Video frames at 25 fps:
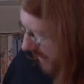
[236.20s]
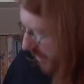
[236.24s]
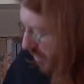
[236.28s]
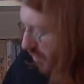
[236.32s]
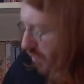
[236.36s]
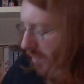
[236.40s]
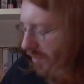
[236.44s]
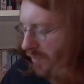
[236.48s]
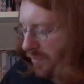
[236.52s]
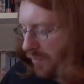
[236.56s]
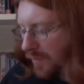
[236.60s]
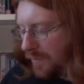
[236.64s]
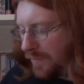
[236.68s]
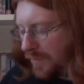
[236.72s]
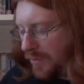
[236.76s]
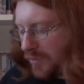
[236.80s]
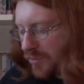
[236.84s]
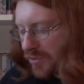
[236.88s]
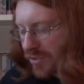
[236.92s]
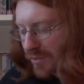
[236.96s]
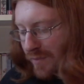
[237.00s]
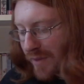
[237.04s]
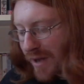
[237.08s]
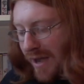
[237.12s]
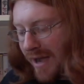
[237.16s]
guess with
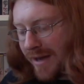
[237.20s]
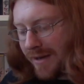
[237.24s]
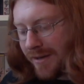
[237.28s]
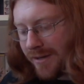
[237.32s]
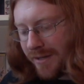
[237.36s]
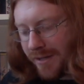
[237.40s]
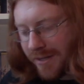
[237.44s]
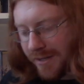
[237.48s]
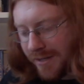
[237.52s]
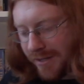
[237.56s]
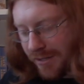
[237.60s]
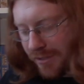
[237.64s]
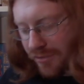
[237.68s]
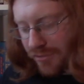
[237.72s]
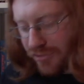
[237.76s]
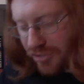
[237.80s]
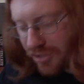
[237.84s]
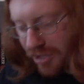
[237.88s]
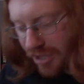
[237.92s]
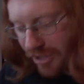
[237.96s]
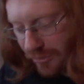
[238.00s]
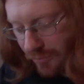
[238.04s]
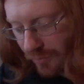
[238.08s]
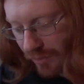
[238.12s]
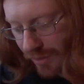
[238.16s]
reviews in mind, here's
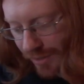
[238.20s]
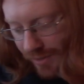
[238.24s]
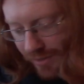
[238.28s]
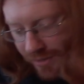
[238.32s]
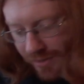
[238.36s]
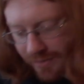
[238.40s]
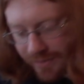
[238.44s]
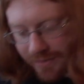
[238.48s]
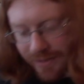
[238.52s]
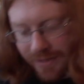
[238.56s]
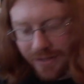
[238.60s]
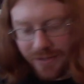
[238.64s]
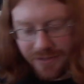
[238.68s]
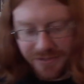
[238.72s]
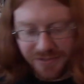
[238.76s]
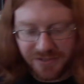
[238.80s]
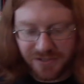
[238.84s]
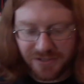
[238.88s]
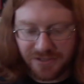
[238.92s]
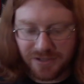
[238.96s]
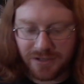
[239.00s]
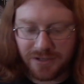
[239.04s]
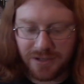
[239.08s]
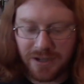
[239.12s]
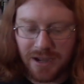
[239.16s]
another one that
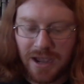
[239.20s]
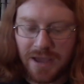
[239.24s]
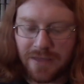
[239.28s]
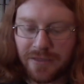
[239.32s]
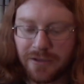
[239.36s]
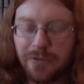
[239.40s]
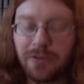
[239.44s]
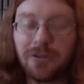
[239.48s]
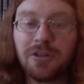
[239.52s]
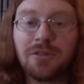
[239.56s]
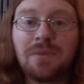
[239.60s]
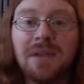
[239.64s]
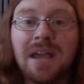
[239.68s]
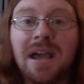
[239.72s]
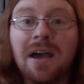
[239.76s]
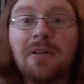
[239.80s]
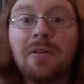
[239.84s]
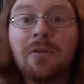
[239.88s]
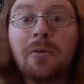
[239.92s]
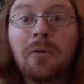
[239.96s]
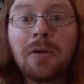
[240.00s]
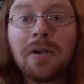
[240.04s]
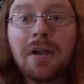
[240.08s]
is either going to be out